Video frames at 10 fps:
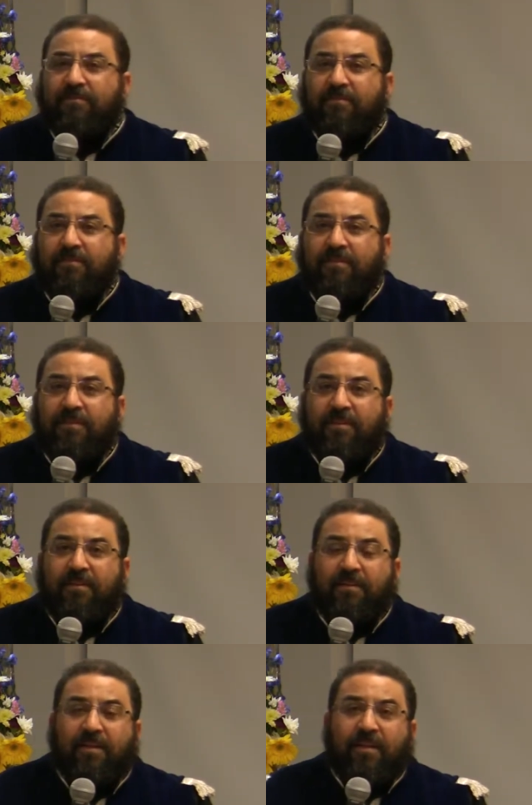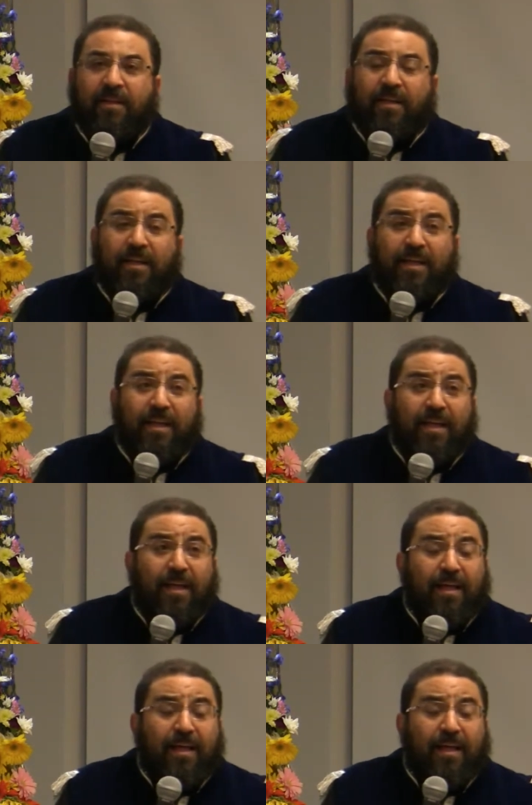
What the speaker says: No one is speaking in this clip.